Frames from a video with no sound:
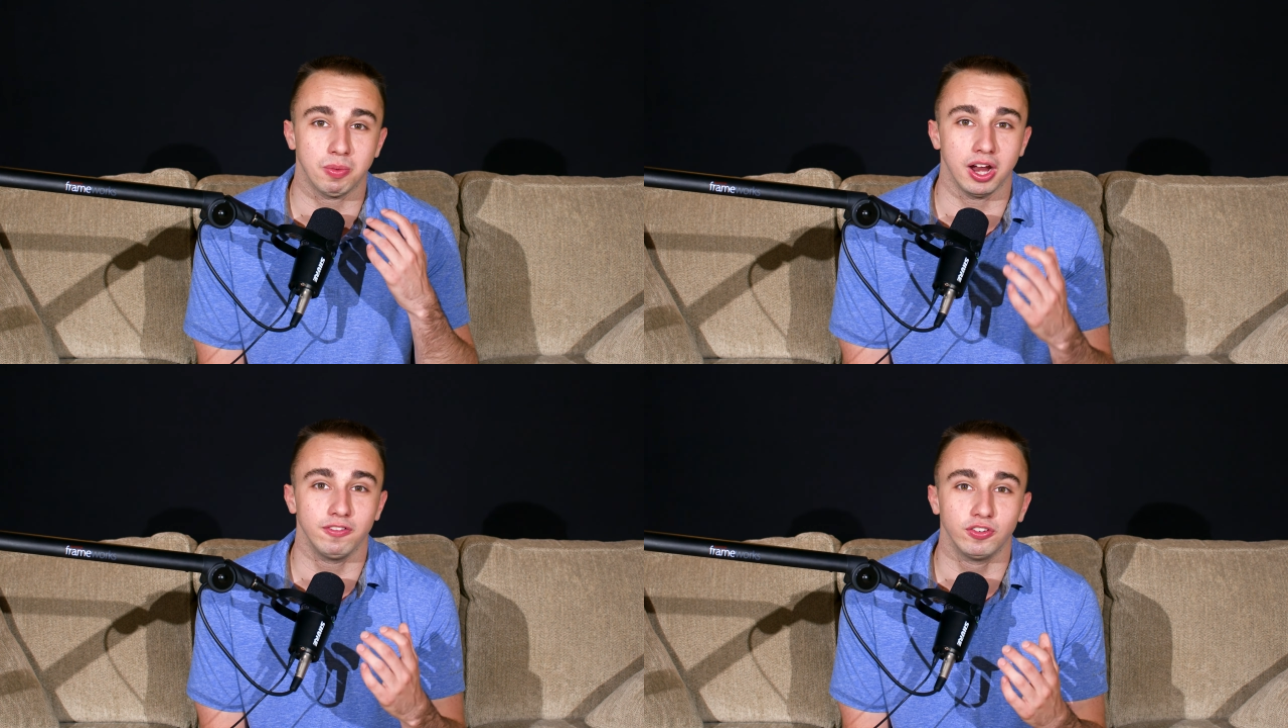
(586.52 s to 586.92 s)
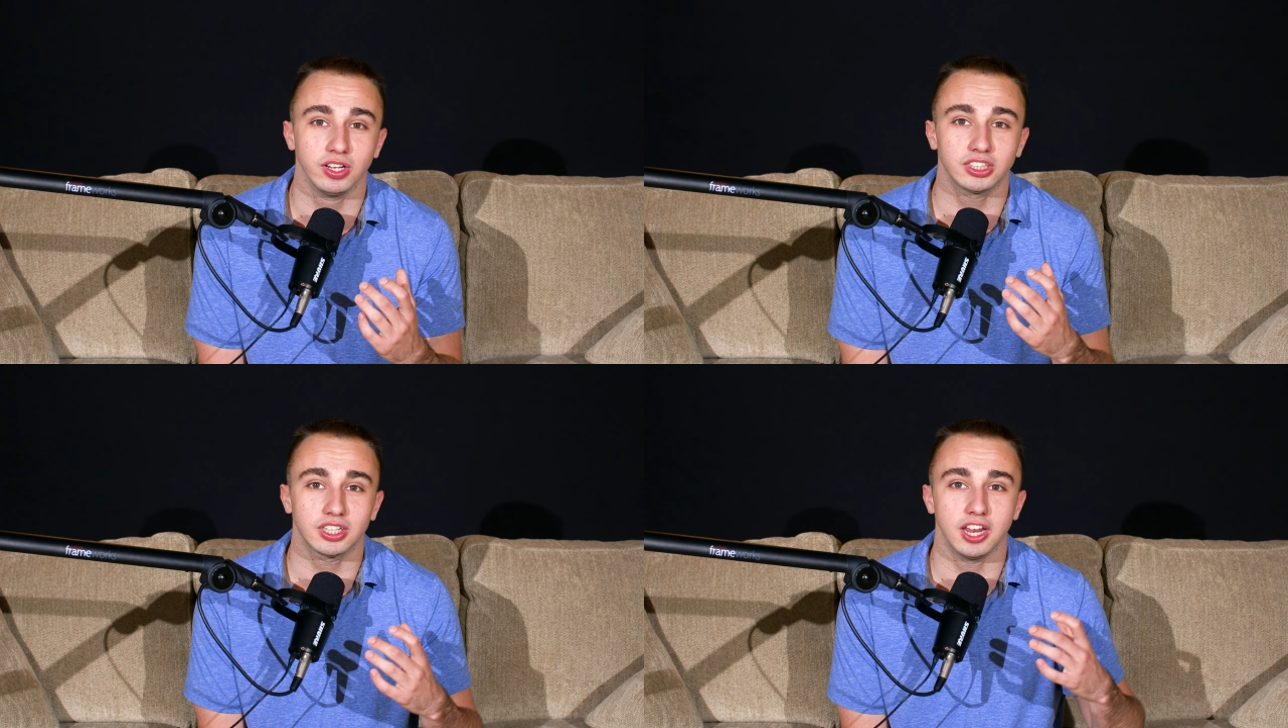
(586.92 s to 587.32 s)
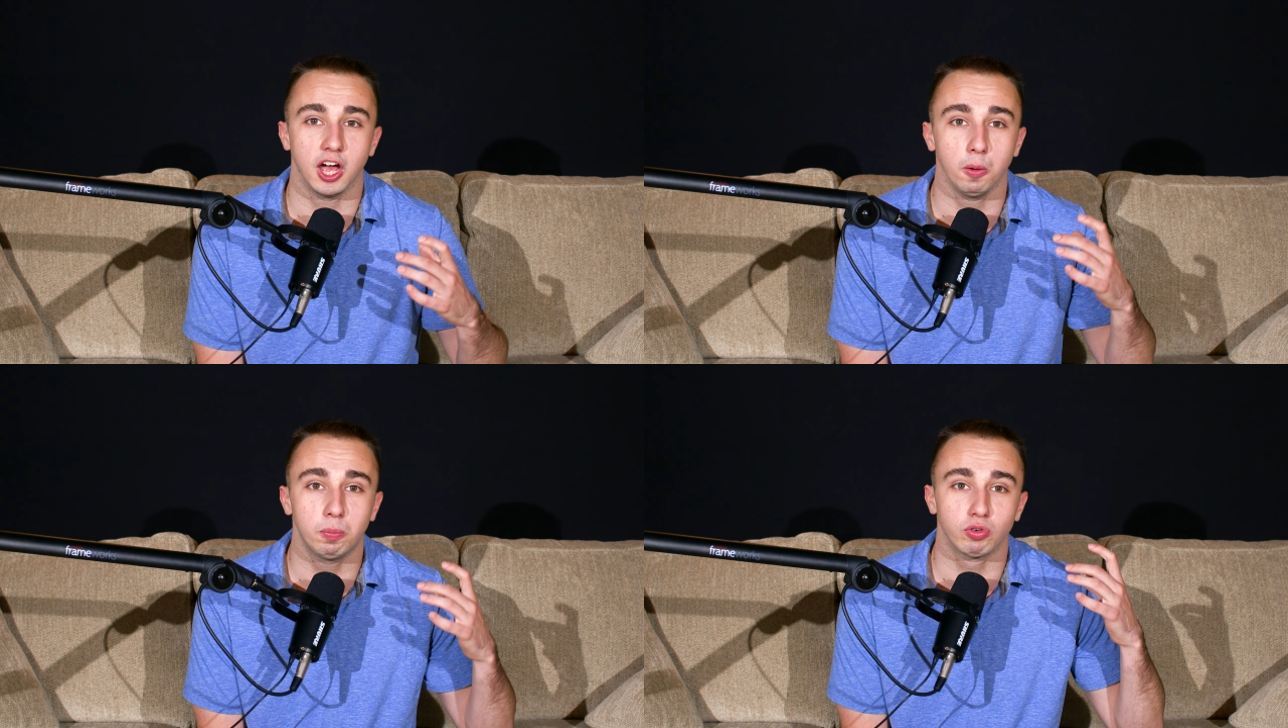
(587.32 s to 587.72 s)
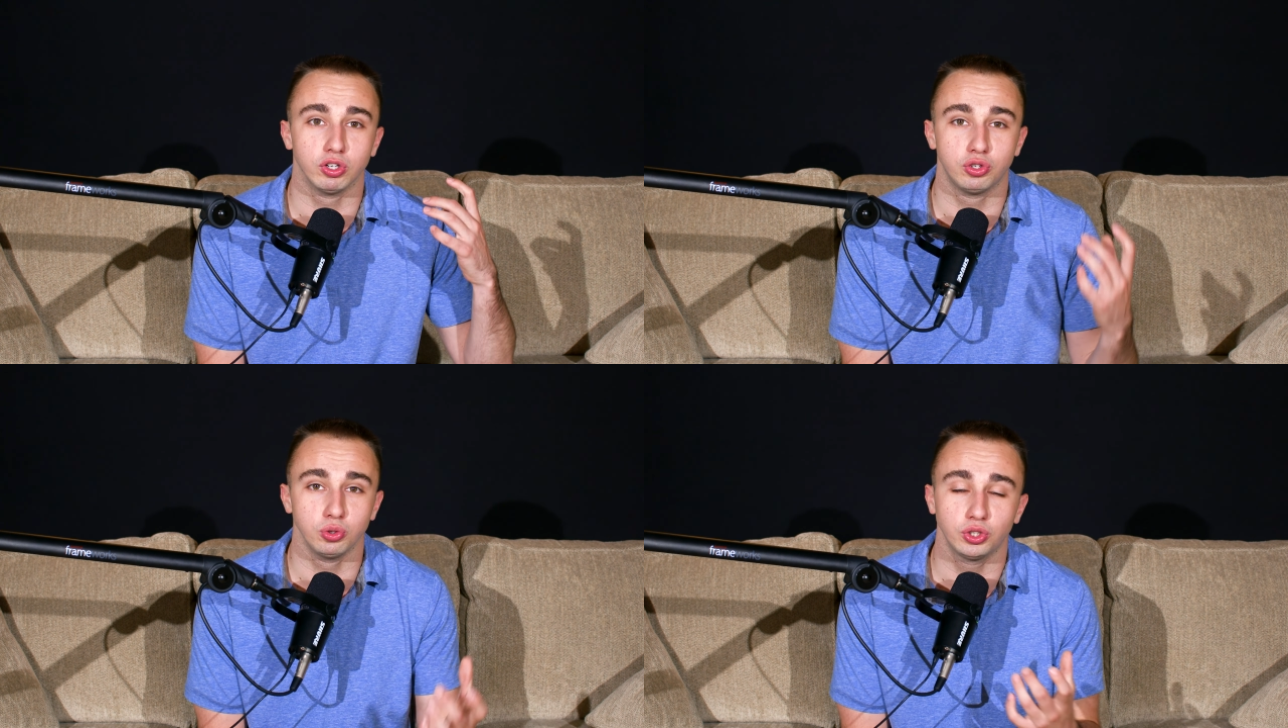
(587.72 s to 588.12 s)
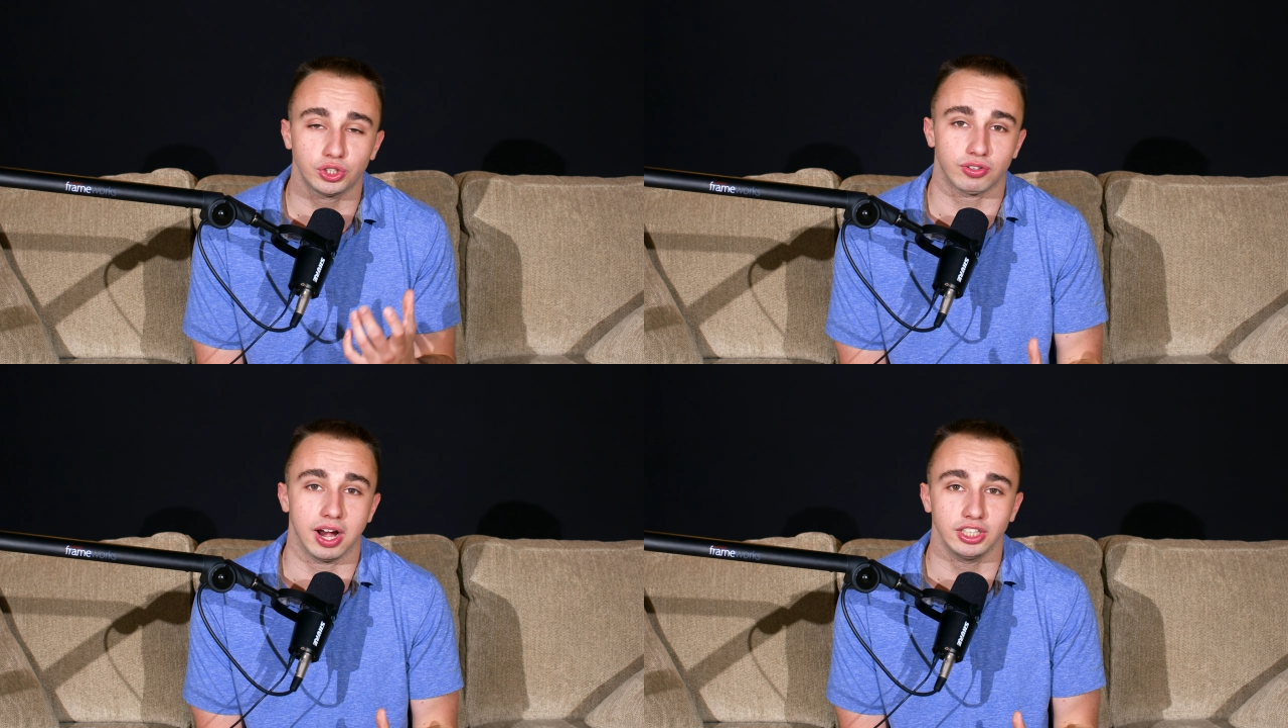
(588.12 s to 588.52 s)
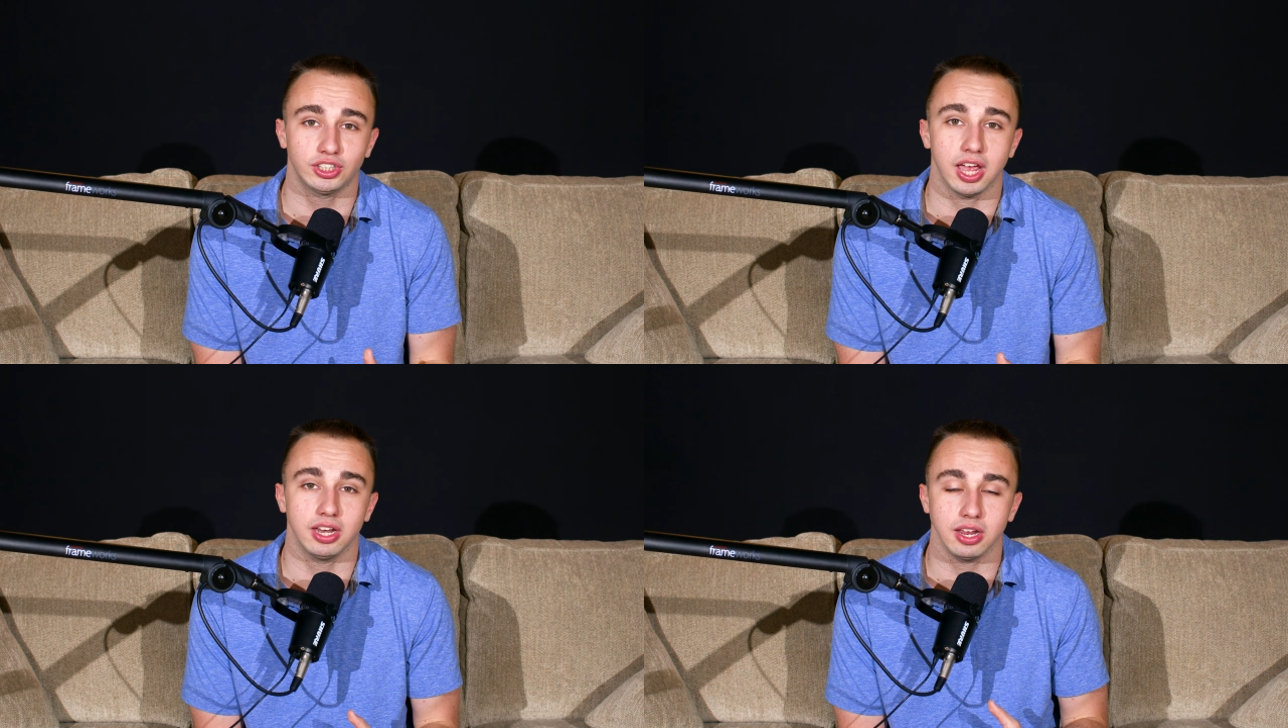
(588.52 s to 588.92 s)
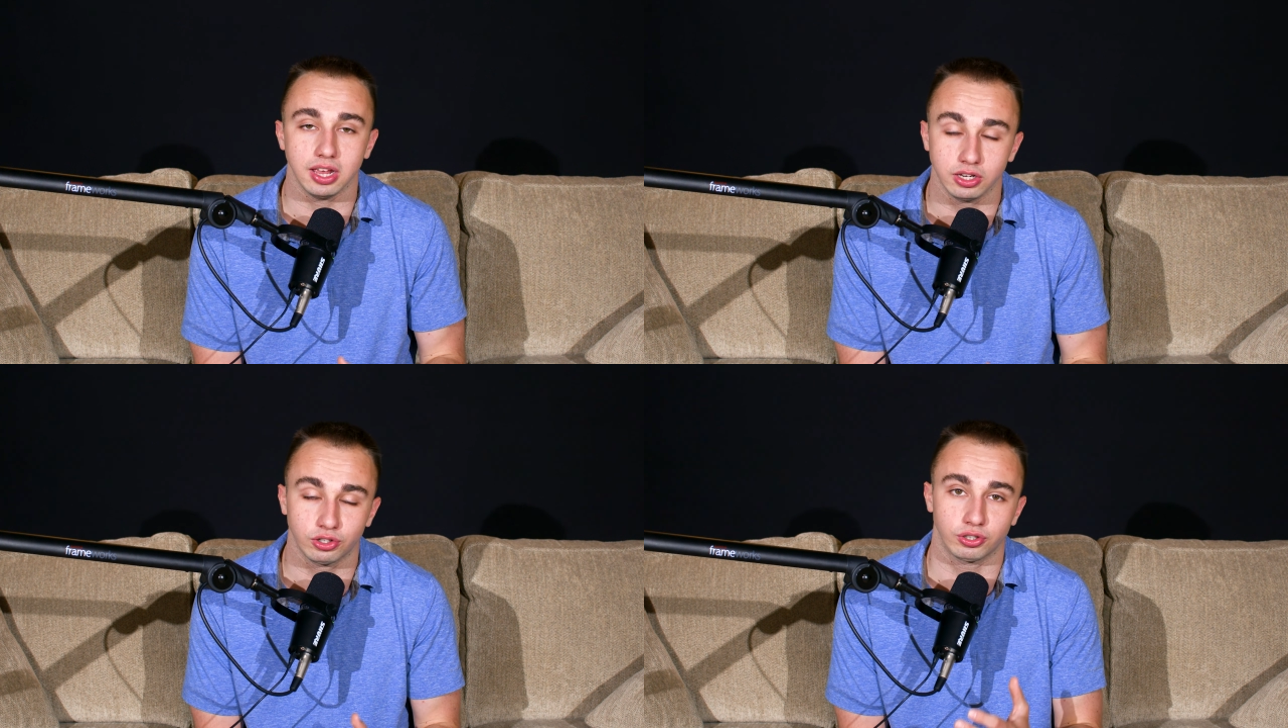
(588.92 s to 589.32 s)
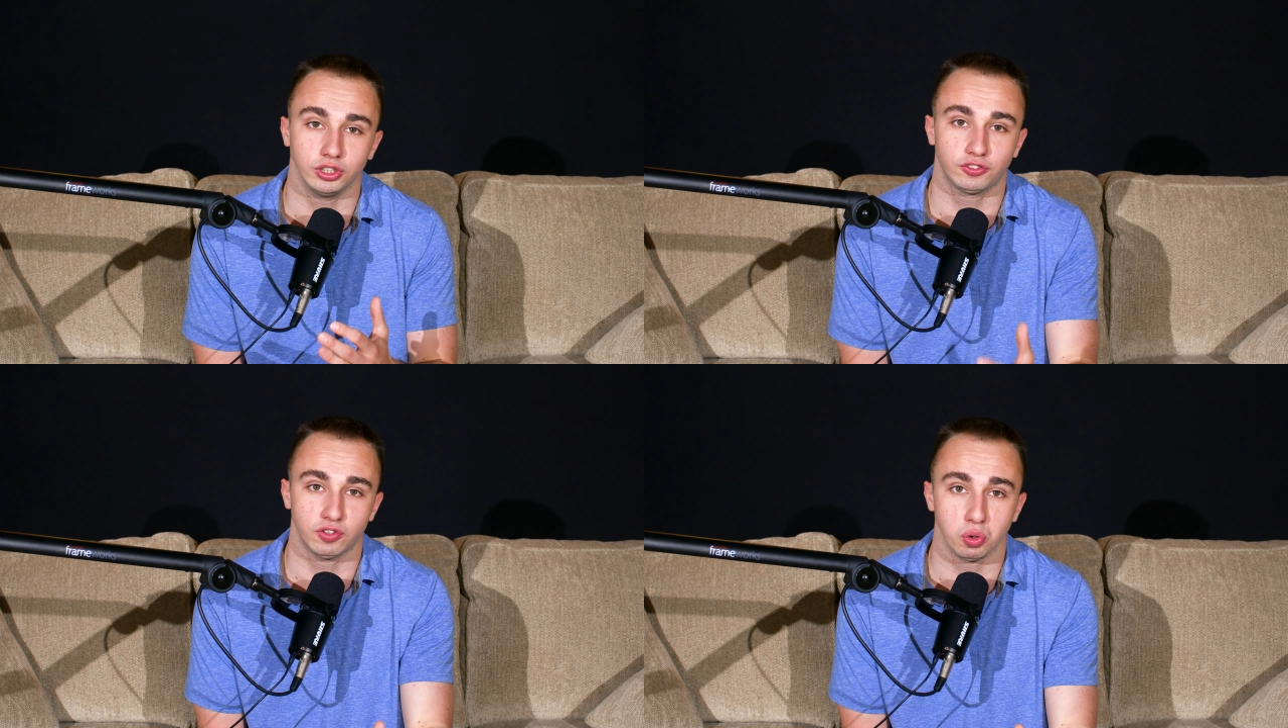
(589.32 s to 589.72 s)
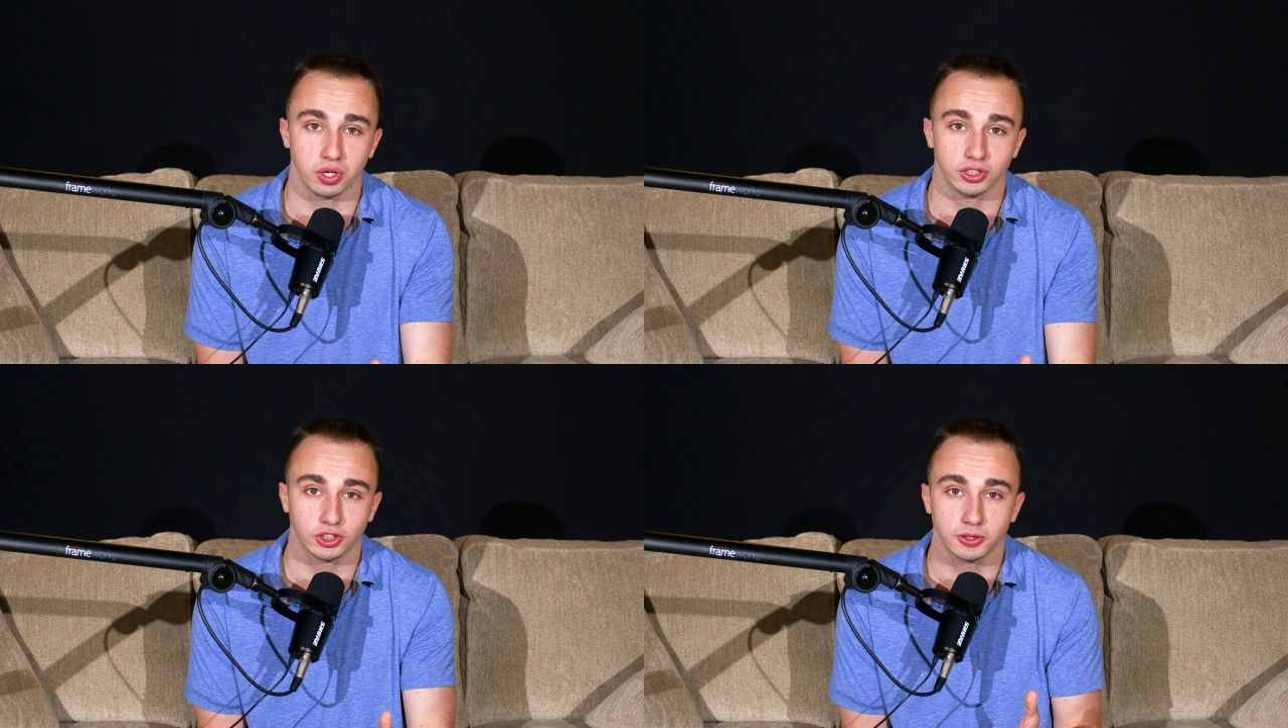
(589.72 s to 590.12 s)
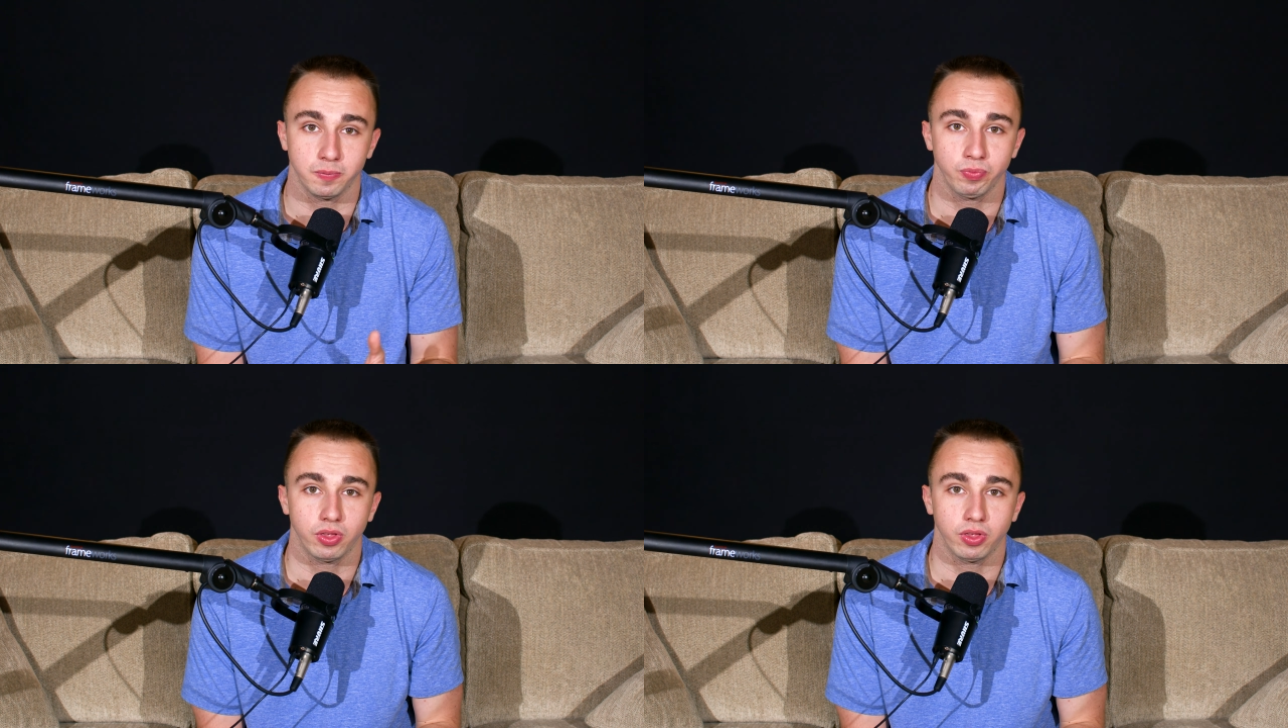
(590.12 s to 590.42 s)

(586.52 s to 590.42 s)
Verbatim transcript: mindfulness can help reduce stress and increase focus.